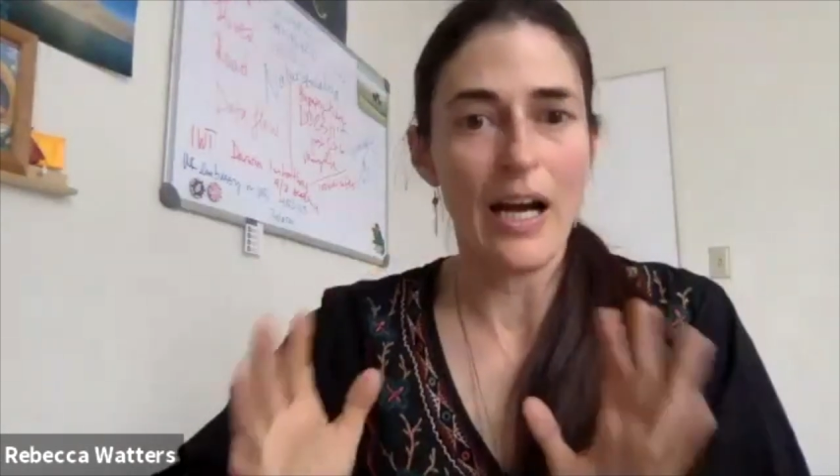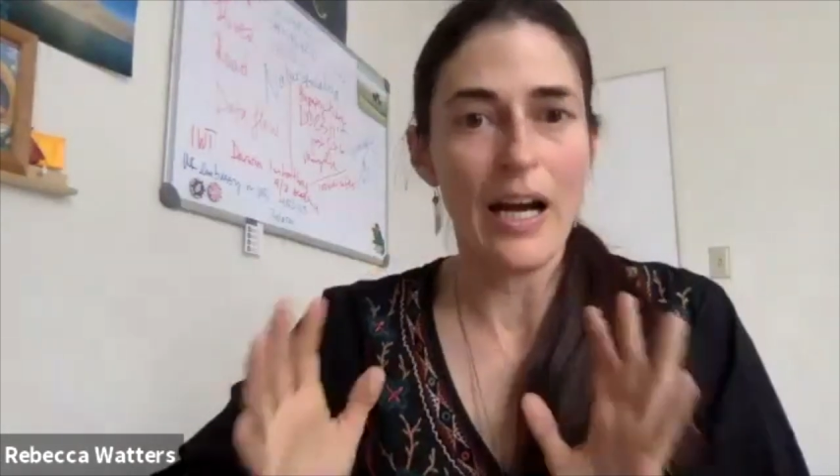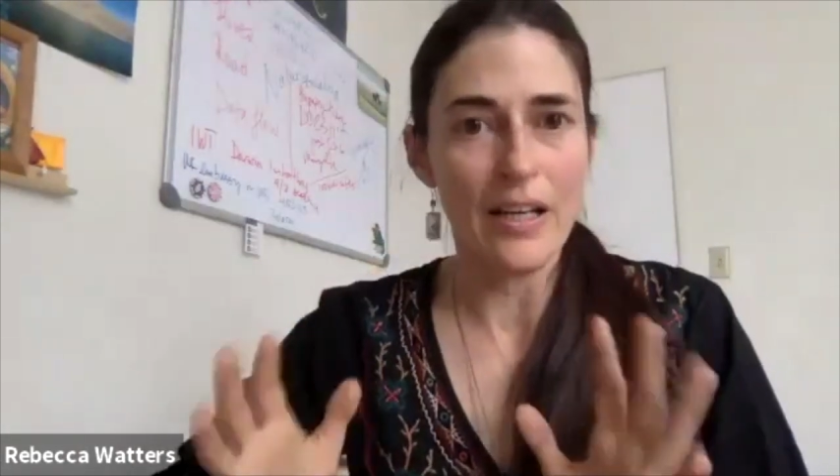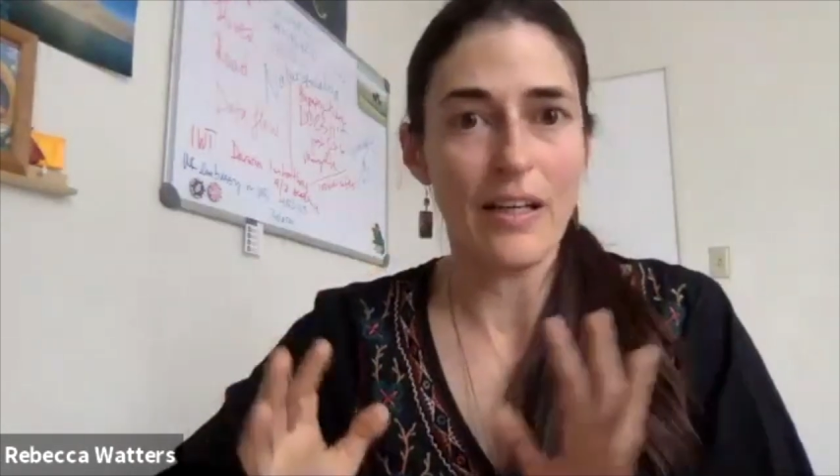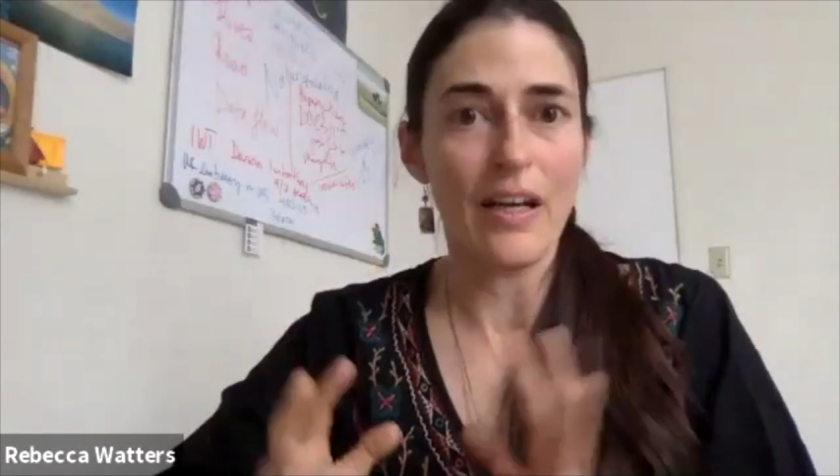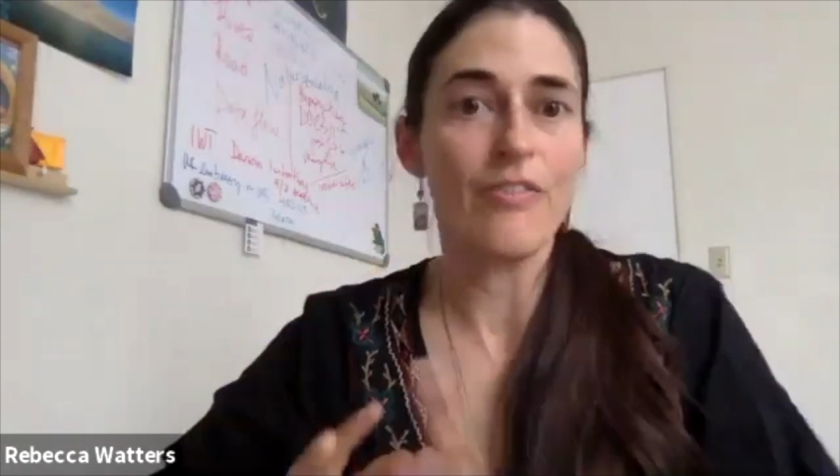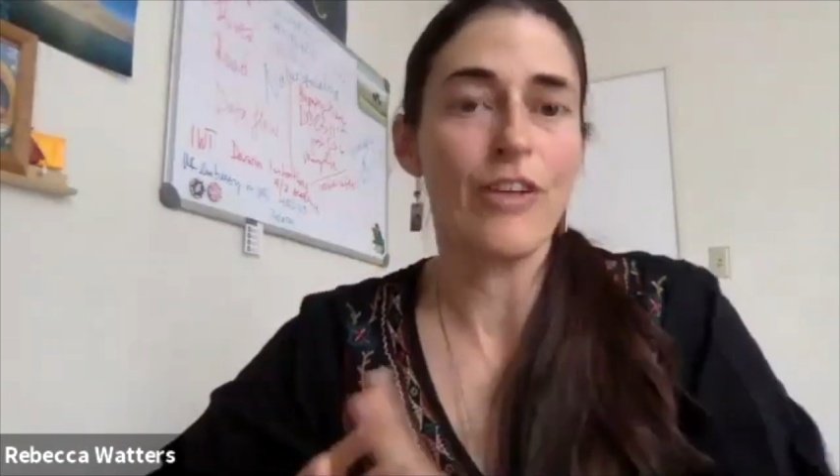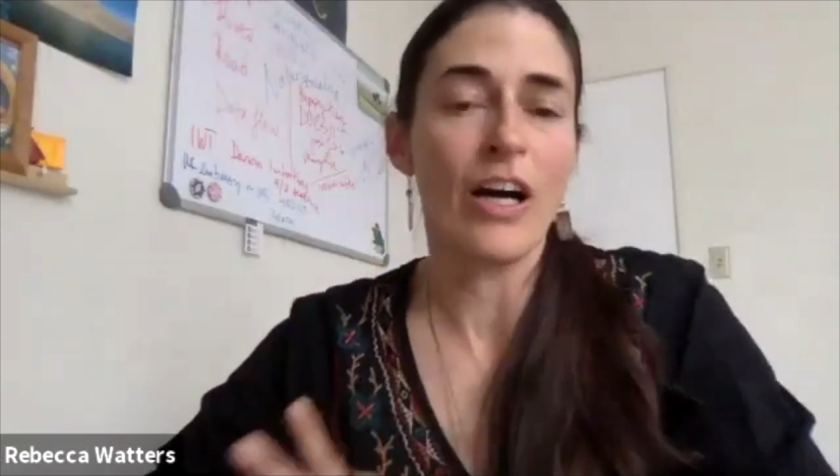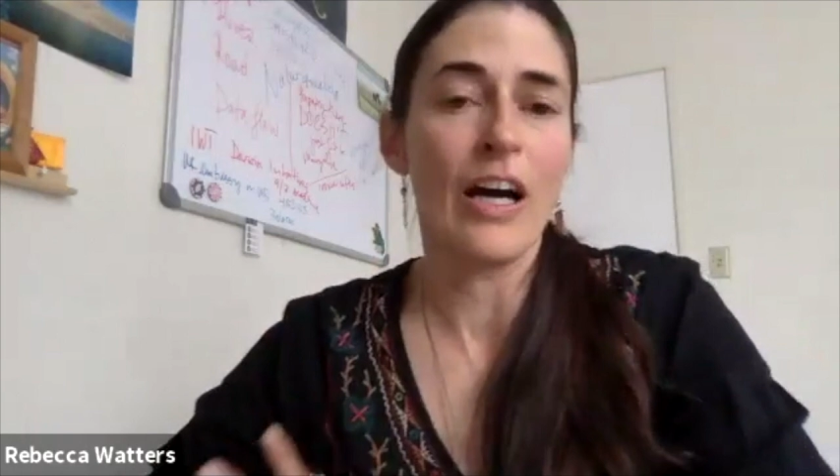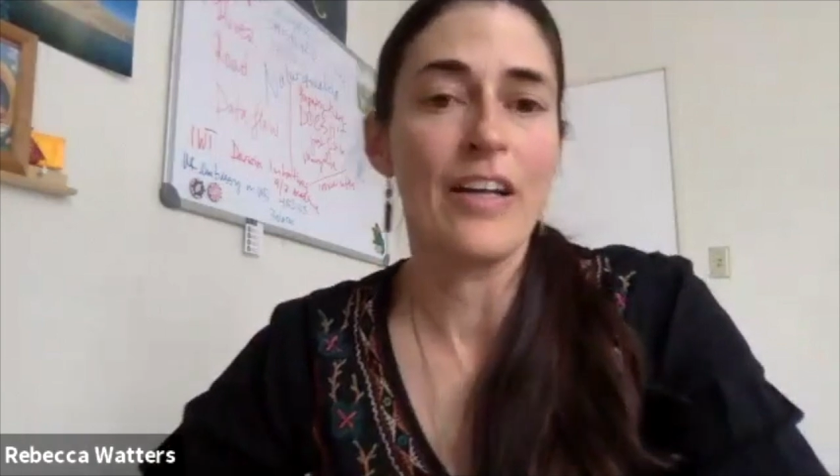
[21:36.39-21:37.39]
I have
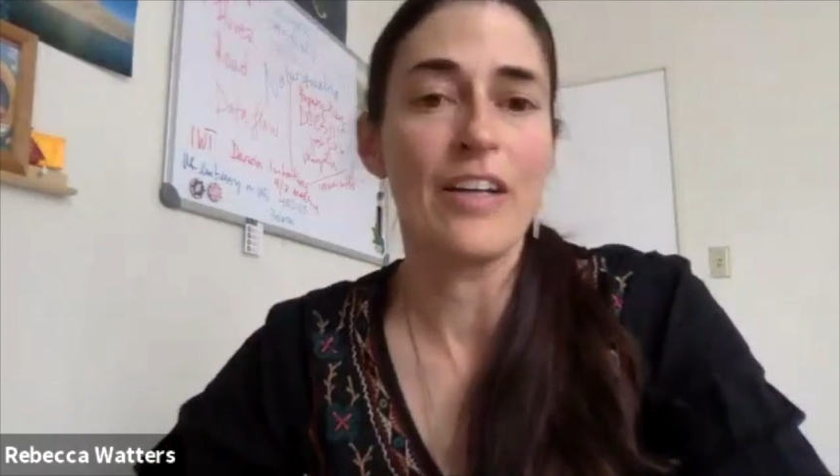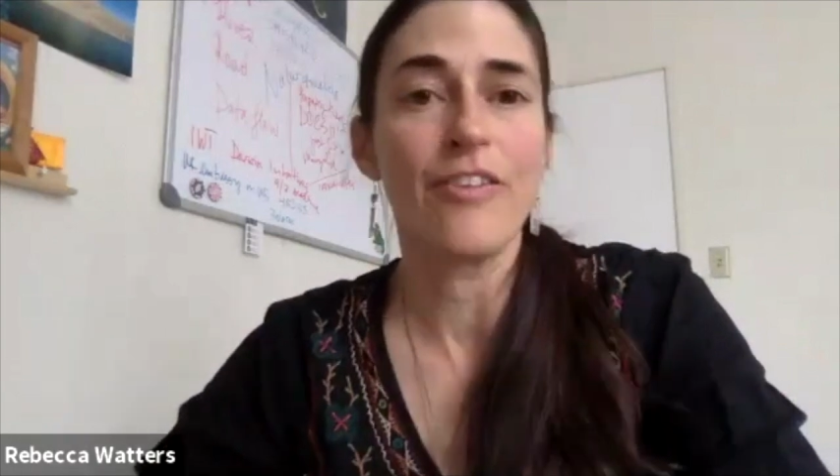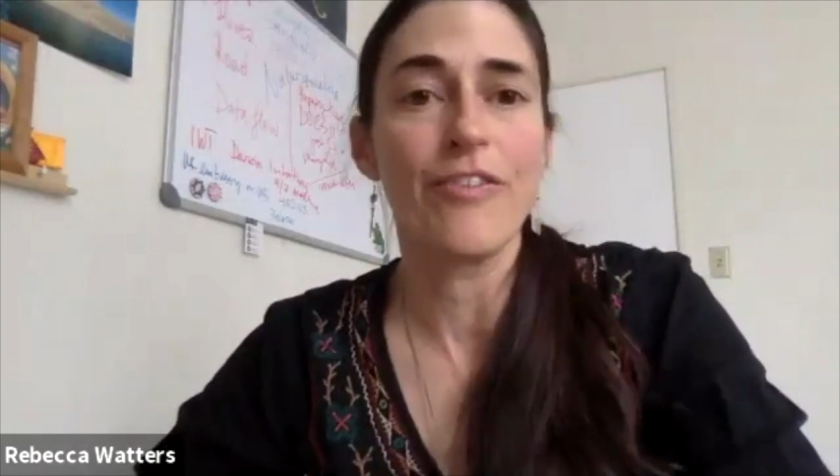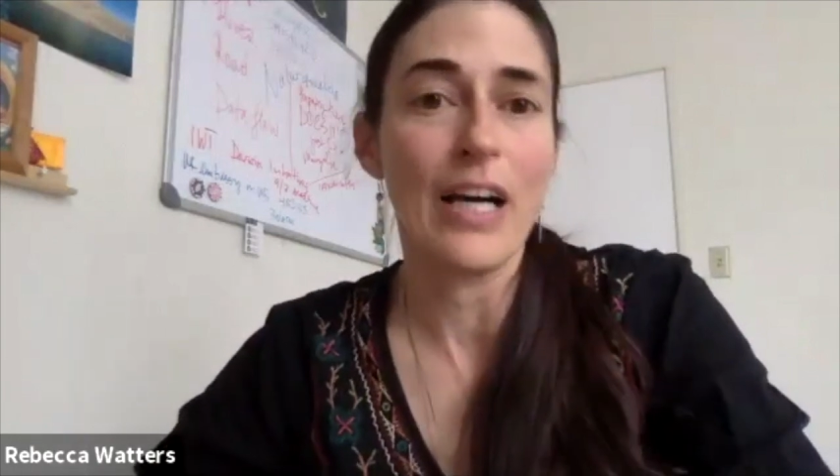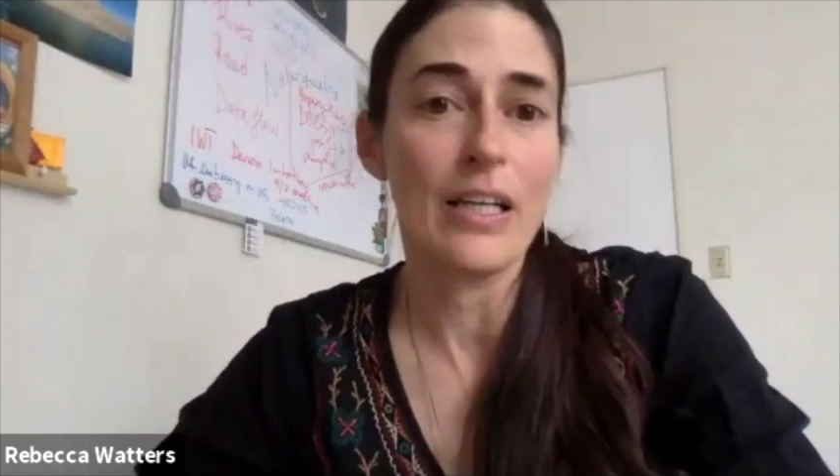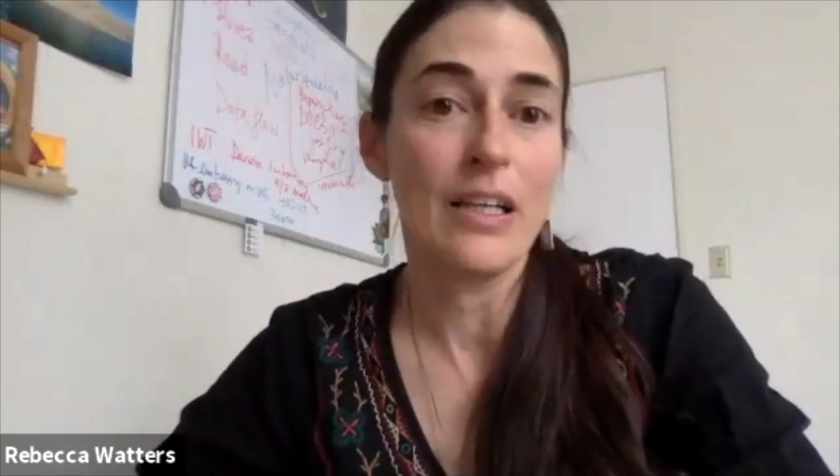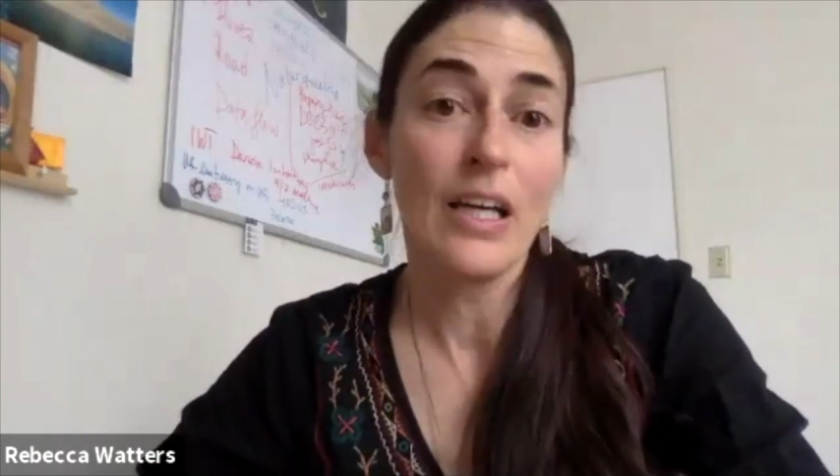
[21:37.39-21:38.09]
not identified.